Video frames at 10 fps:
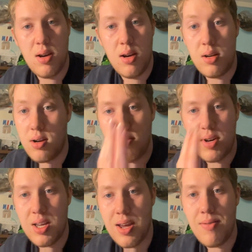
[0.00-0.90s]
I don't know
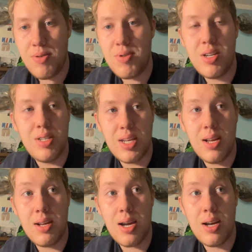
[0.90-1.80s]
why everyone see
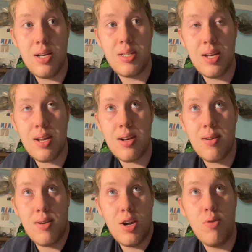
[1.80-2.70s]
that.
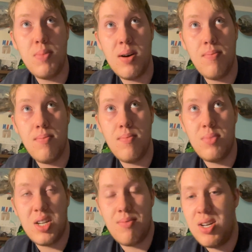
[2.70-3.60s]
No, but
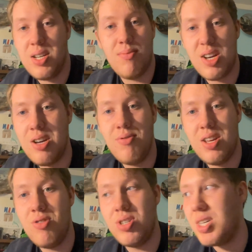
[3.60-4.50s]
come down my nose,
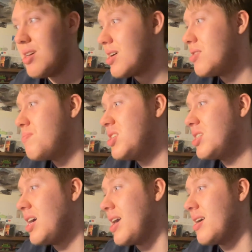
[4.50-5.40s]
you see that
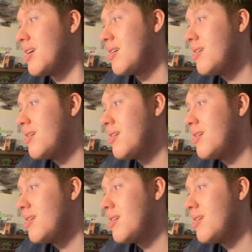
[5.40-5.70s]
mistake.